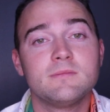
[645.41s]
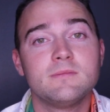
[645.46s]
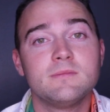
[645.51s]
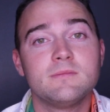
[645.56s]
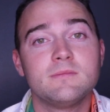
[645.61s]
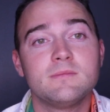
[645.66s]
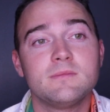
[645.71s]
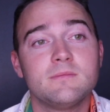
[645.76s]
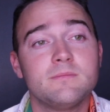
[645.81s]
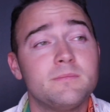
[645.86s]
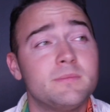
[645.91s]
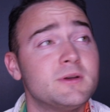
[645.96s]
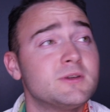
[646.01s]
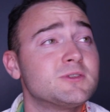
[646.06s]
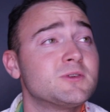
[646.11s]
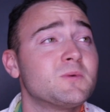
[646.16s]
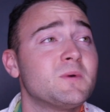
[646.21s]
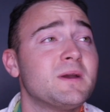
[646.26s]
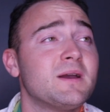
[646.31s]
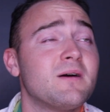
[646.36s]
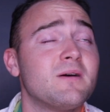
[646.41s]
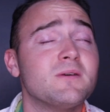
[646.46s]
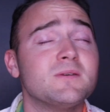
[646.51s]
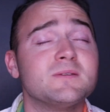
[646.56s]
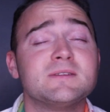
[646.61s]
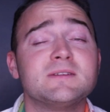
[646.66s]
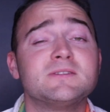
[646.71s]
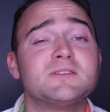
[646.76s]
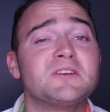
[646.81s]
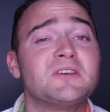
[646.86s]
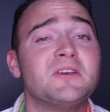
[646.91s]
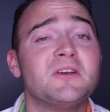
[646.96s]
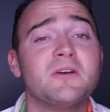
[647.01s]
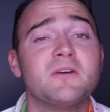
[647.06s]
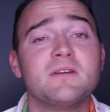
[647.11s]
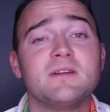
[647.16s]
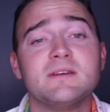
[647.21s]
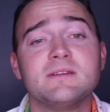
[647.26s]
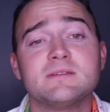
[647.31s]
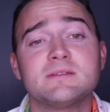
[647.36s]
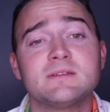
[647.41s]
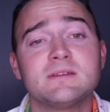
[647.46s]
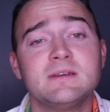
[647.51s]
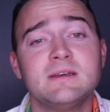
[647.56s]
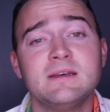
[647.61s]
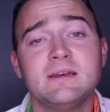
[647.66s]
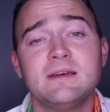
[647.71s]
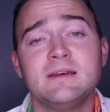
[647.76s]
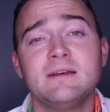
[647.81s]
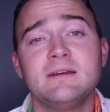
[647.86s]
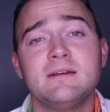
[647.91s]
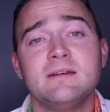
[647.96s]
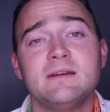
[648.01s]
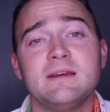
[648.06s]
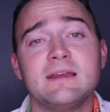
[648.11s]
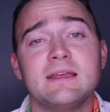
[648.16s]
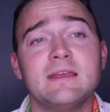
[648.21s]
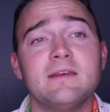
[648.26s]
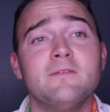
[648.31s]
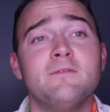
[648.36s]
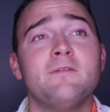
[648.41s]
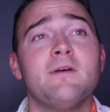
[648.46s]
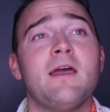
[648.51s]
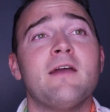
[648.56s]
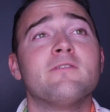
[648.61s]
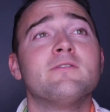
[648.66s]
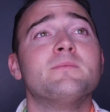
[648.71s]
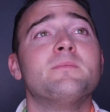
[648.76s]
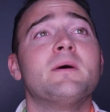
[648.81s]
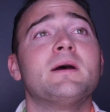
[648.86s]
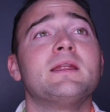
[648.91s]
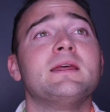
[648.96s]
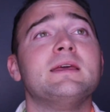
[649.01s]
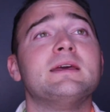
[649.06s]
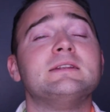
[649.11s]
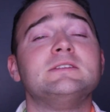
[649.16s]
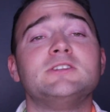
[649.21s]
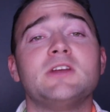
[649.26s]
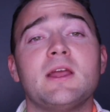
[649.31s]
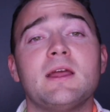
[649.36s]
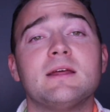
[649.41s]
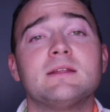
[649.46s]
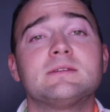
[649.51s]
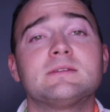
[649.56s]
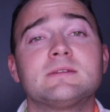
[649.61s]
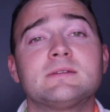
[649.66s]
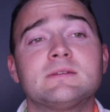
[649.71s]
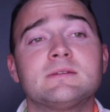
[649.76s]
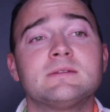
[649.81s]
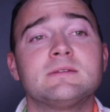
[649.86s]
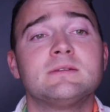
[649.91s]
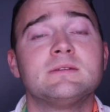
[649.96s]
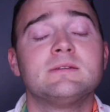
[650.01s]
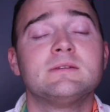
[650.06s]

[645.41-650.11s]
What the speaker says: And push away all those insecurities and give everybody a chance.